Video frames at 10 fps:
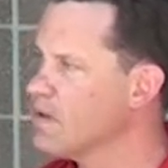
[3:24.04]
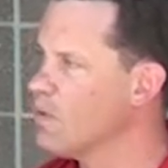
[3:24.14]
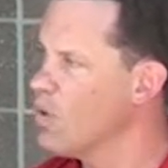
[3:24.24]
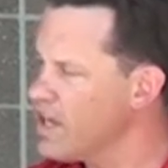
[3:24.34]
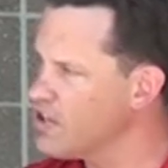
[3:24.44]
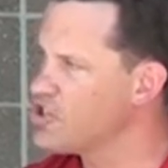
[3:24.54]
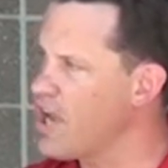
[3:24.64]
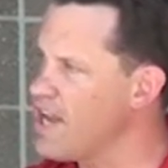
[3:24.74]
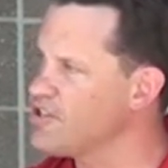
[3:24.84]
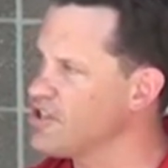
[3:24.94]
We can
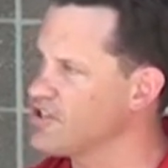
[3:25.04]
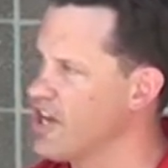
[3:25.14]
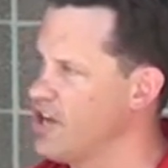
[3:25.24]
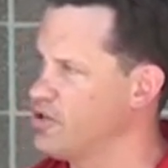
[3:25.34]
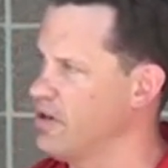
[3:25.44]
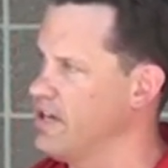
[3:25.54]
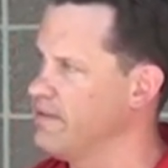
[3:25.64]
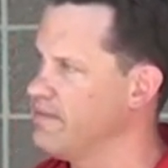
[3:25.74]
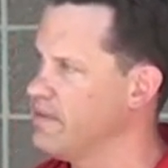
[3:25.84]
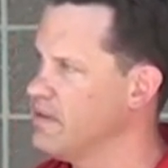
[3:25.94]
change this country.
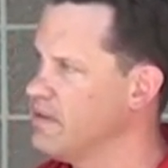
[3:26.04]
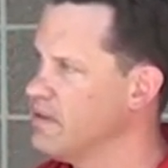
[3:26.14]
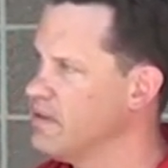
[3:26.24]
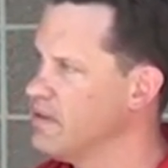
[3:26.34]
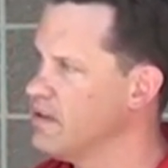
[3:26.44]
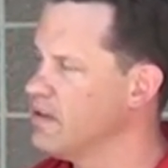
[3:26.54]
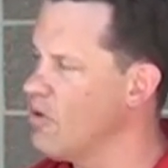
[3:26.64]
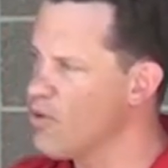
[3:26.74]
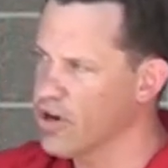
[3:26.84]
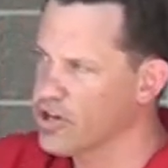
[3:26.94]

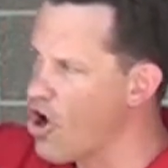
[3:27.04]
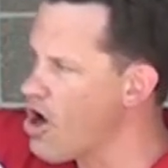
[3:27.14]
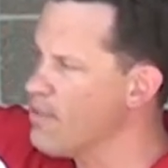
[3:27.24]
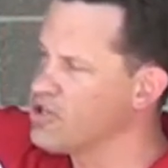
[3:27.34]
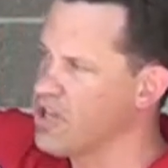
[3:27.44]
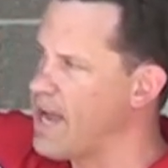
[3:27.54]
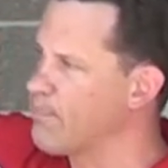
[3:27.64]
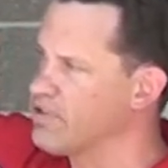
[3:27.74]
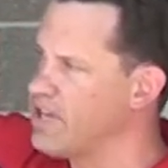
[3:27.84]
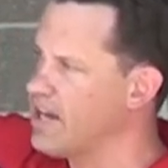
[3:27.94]
No more garbage like
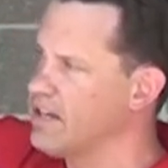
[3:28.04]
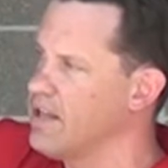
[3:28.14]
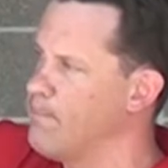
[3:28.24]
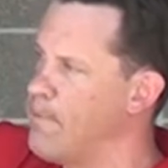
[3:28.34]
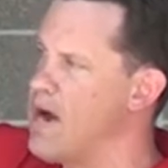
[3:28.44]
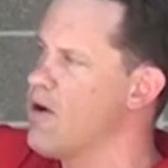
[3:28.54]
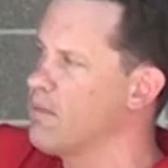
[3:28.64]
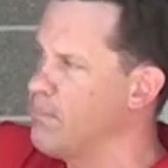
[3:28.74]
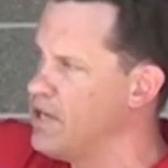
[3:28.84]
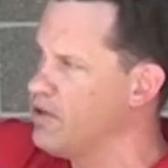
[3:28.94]
protecting the
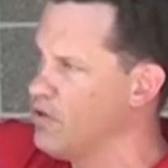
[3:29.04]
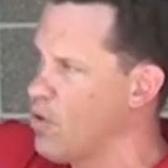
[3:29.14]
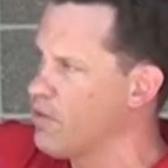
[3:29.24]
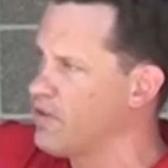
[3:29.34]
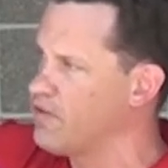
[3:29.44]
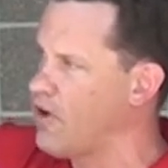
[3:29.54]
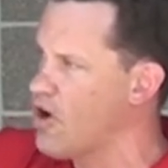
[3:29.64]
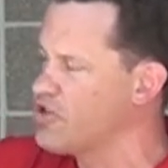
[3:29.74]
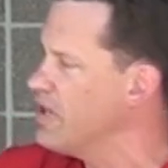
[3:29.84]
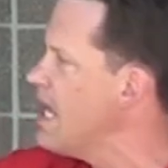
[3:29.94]
bearing beetle north of
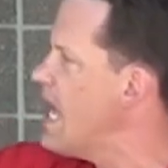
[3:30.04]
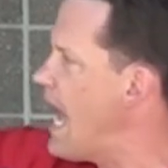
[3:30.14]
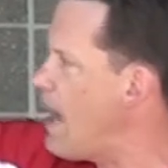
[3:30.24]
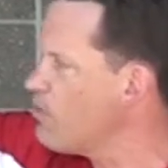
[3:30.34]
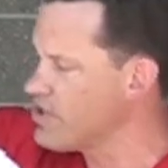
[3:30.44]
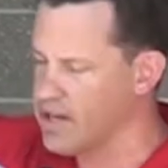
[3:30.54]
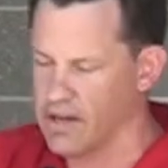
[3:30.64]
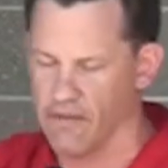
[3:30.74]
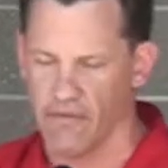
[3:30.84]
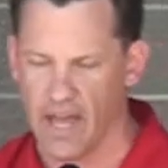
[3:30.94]
Sargent. I was at
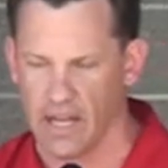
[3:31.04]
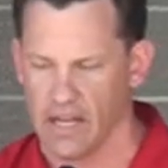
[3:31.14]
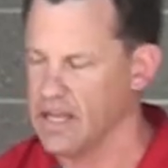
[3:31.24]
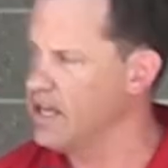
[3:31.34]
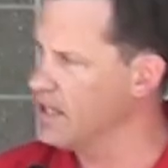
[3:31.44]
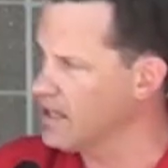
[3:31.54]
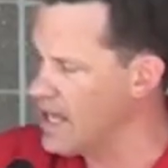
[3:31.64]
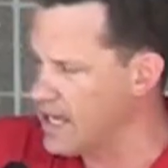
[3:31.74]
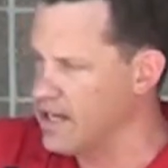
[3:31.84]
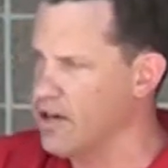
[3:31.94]
an event in
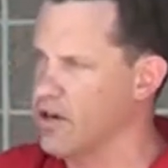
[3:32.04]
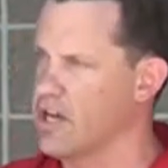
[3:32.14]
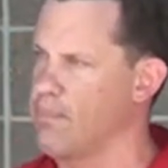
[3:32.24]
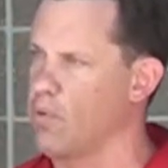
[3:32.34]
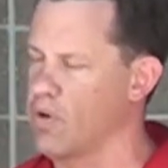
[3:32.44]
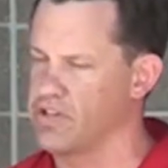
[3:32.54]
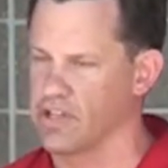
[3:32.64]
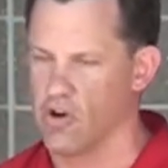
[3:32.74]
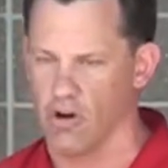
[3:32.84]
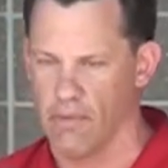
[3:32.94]
Lincoln here a couple weeks
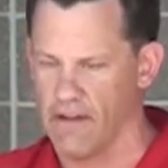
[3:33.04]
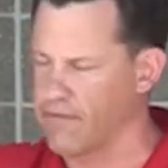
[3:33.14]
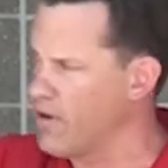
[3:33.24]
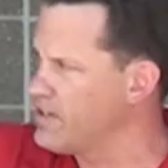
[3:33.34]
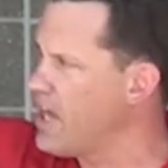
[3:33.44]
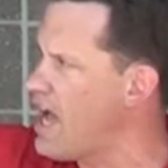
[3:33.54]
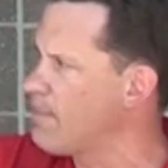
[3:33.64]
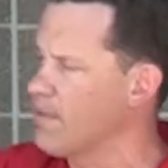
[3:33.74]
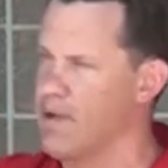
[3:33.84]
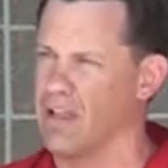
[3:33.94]
ago at my friend Tom
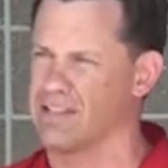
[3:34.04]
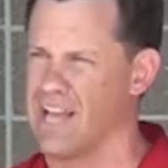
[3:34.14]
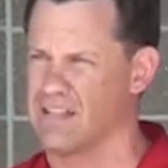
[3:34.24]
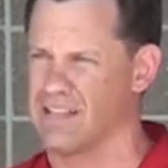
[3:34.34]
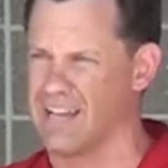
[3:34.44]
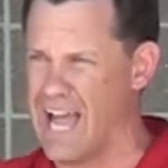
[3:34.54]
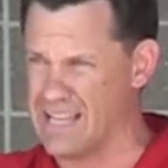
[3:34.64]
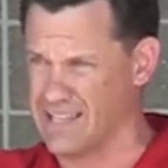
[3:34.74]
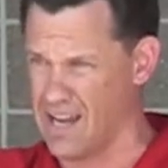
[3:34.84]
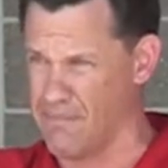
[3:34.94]
Cabela's house, and a guy
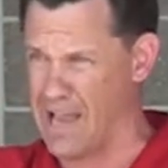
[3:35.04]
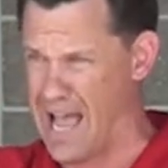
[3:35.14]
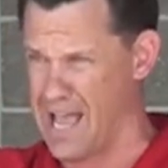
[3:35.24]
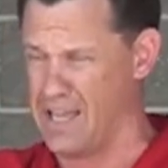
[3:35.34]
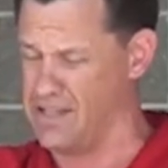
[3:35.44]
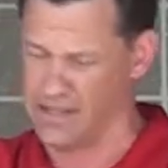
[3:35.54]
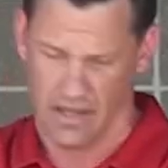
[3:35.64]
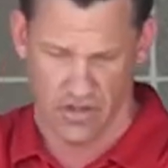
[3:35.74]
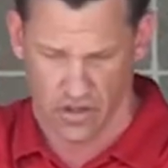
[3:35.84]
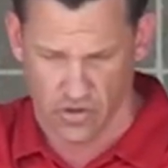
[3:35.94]
said to me,
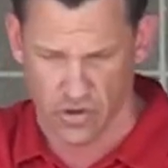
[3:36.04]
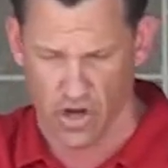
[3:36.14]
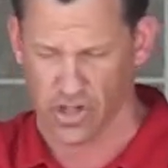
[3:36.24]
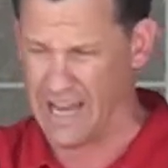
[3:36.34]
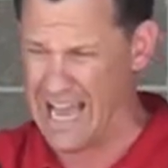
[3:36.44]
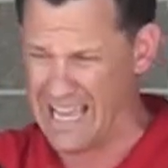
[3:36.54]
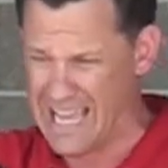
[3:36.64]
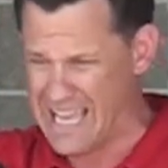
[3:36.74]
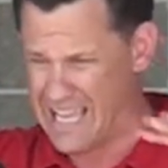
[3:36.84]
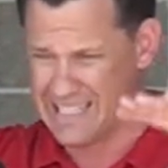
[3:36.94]
he's a construction guy,
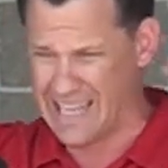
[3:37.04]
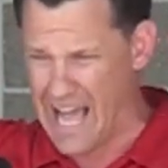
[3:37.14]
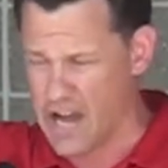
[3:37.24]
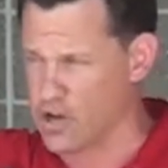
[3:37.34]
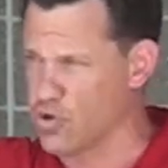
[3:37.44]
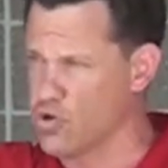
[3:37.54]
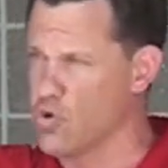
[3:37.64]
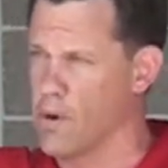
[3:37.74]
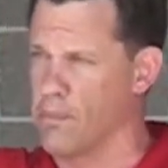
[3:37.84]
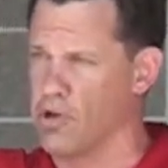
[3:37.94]
he said, I had a crew,
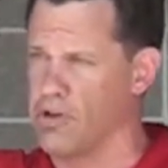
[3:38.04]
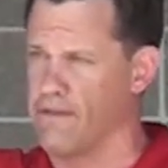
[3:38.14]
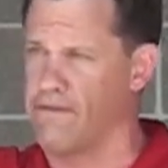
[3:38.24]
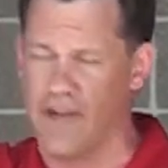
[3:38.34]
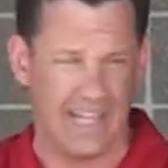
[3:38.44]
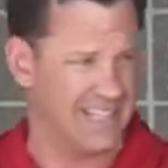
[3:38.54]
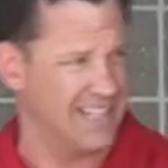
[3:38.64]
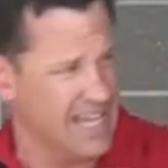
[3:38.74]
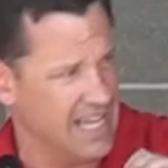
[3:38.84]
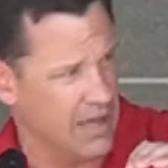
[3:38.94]
we were building a fence.
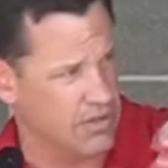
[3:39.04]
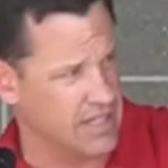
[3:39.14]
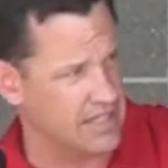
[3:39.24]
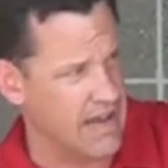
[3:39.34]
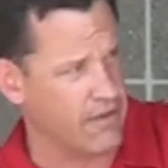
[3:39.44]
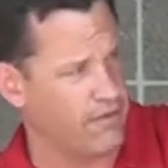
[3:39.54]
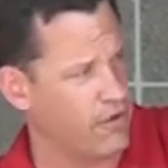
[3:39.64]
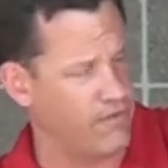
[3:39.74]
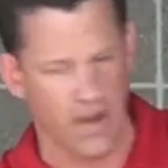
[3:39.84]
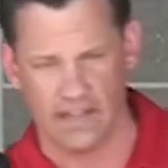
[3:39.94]
It was a
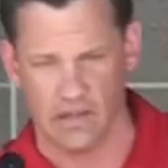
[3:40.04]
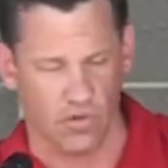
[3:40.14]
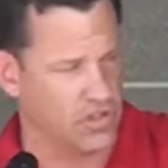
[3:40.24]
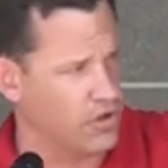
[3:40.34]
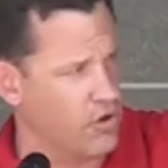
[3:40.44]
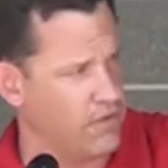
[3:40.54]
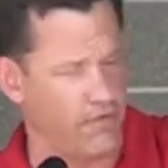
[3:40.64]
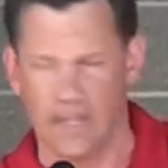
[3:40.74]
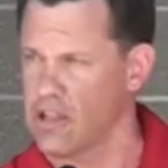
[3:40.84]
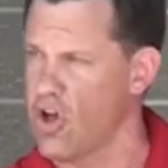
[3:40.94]
7-foot fence, it was 30
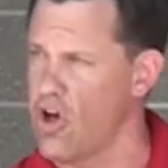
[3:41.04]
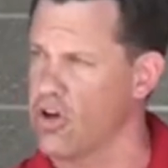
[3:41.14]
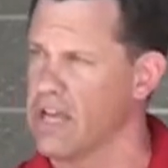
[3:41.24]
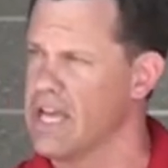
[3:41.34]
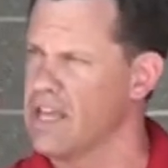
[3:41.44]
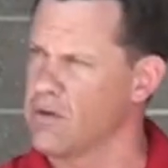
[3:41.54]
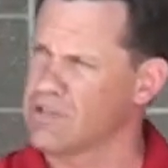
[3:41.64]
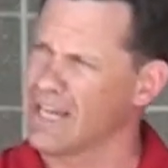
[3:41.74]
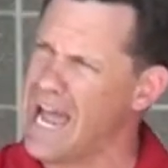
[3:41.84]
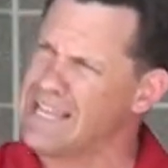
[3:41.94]
feet long. There
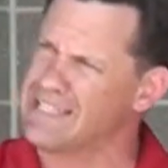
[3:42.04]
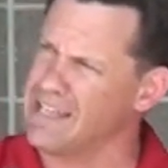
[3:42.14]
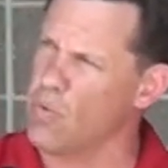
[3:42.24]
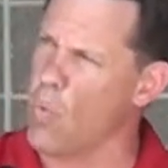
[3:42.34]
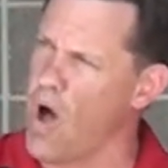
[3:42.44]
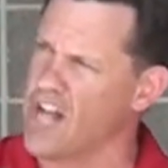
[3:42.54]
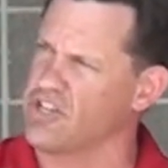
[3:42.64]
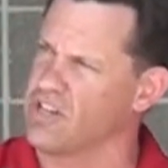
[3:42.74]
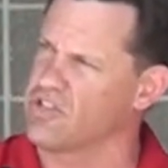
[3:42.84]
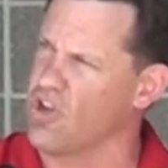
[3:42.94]
was a guy sitting
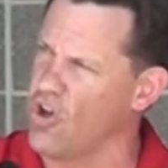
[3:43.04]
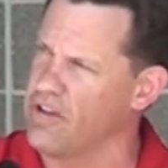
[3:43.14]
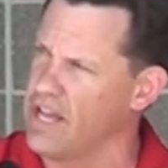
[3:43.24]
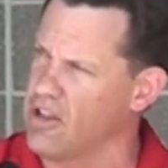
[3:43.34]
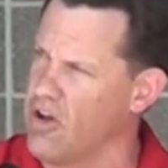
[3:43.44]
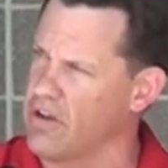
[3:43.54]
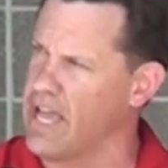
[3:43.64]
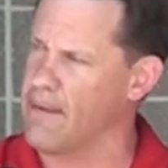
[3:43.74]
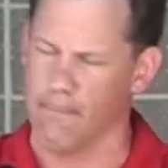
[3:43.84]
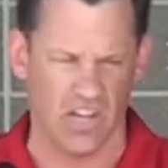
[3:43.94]
watching us all day long. He
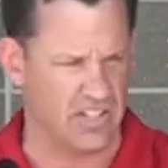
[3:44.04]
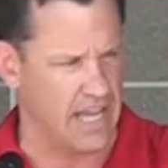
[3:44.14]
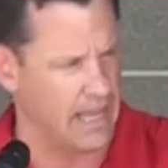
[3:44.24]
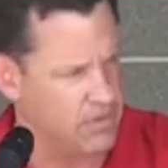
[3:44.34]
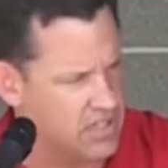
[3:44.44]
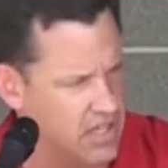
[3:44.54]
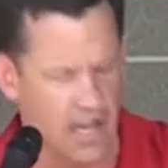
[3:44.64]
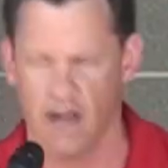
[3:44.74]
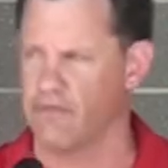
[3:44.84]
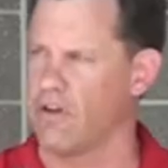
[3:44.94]
had a Mustang, he was sitting
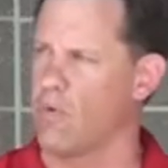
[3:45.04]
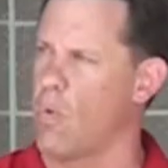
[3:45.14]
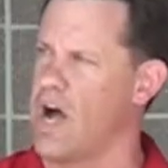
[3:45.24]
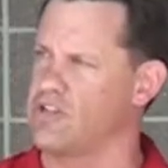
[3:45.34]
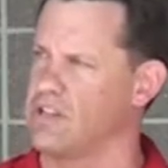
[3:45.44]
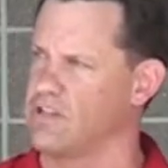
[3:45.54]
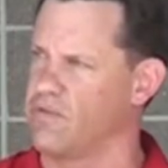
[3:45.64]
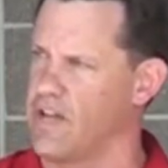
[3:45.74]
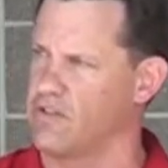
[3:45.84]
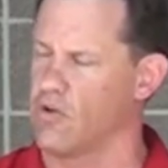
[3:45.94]
out front watching this
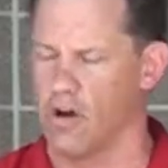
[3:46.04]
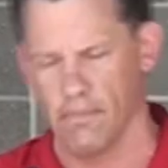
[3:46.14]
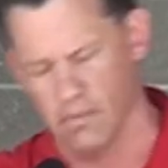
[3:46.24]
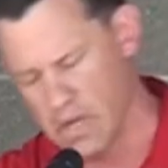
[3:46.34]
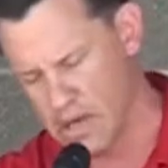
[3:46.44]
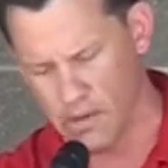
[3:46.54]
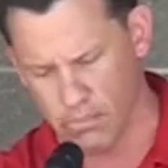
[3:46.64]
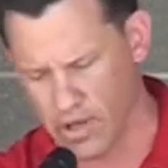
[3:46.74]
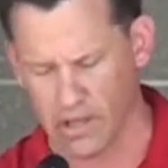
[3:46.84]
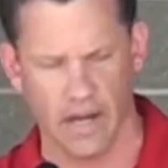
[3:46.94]
fence go up, and the
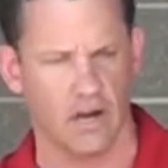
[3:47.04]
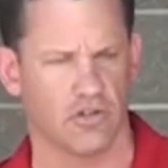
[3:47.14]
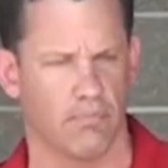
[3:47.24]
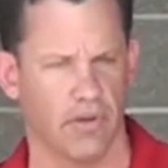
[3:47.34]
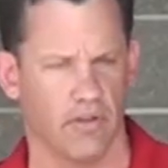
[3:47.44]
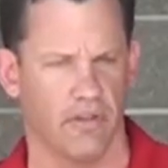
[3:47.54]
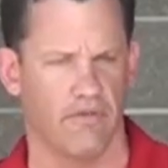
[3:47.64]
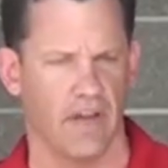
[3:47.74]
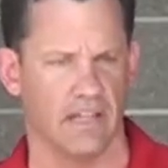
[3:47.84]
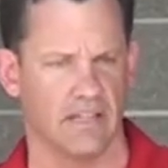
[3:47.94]
bricklayers are building the
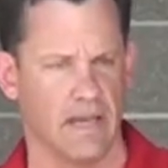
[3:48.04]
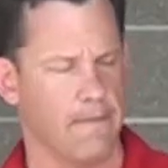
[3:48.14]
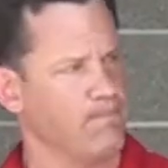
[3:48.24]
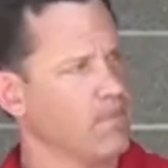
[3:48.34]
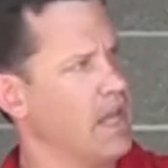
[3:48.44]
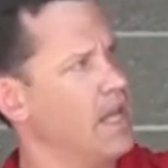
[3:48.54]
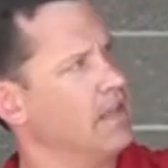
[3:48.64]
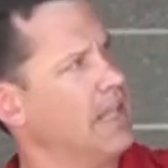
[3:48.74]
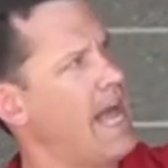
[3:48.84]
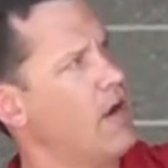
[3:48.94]
fence. And
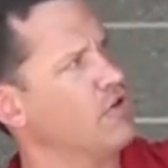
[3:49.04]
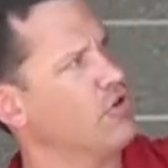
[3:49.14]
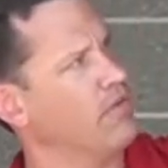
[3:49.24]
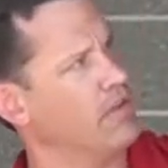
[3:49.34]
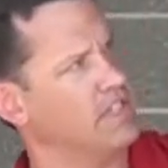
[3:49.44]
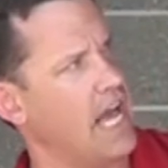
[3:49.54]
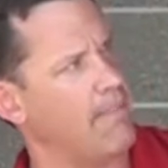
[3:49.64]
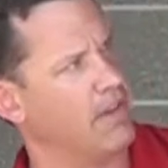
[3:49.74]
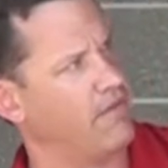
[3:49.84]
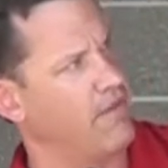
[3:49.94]
the ladder's over the
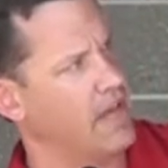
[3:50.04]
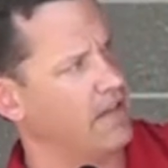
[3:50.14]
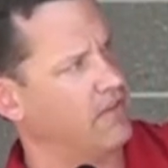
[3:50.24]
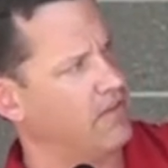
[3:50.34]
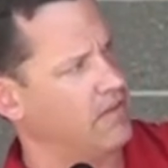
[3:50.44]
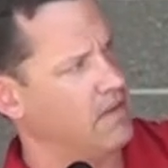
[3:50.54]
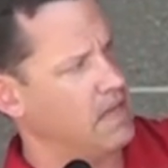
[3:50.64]
top of the fence.